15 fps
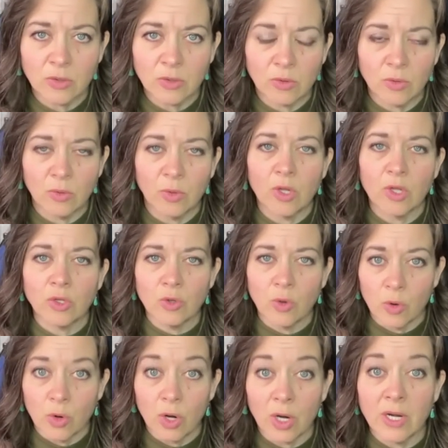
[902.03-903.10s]
to
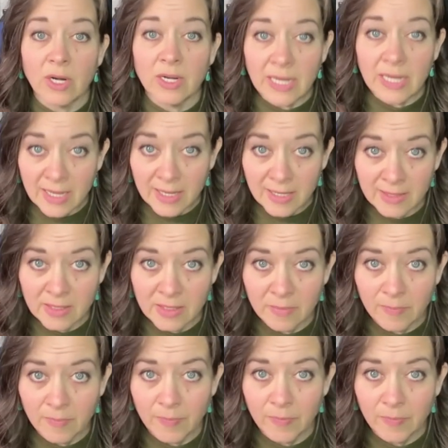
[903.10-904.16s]
your needs.